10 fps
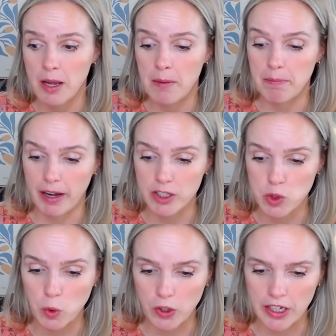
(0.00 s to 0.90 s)
my
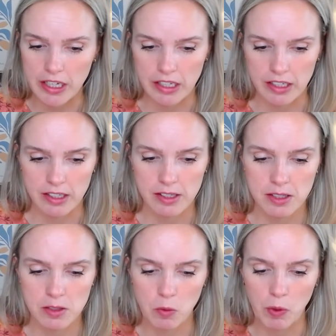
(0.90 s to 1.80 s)
story
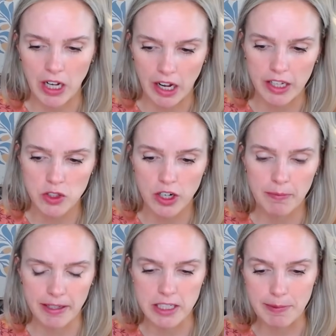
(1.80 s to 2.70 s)
is when I started my
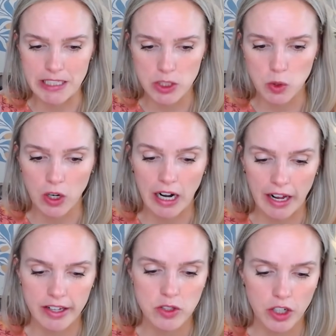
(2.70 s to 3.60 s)
TPT store,
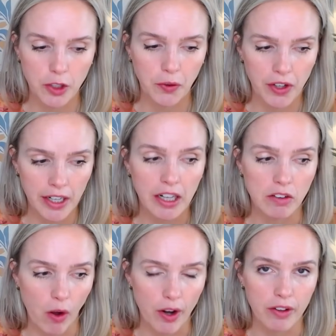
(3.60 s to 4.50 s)
I started creating a
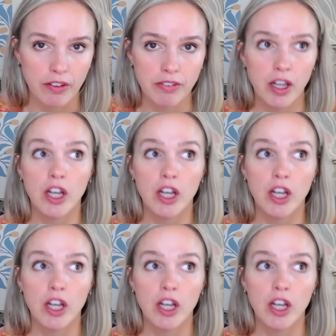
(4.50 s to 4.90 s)
lot of